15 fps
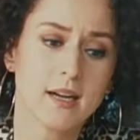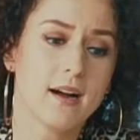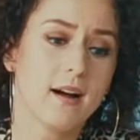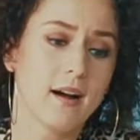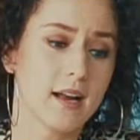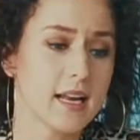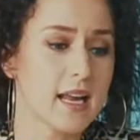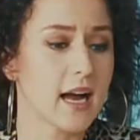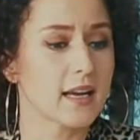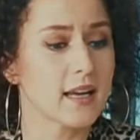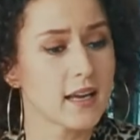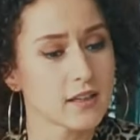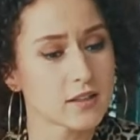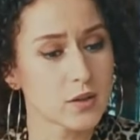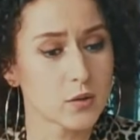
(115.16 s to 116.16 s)
"Honey, I
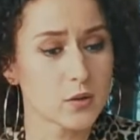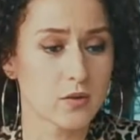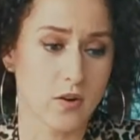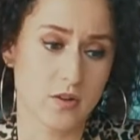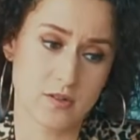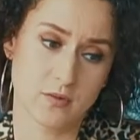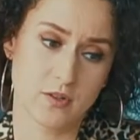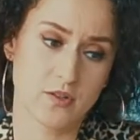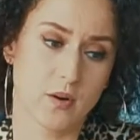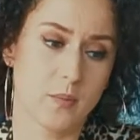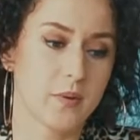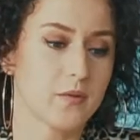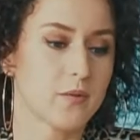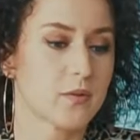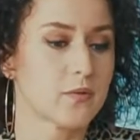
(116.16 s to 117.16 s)
can't go grocery
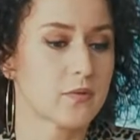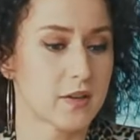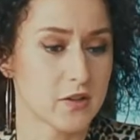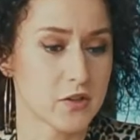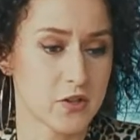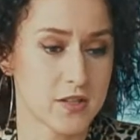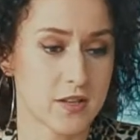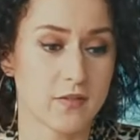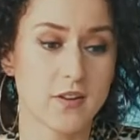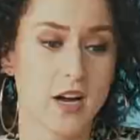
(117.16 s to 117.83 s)
shopping for fresh stuff.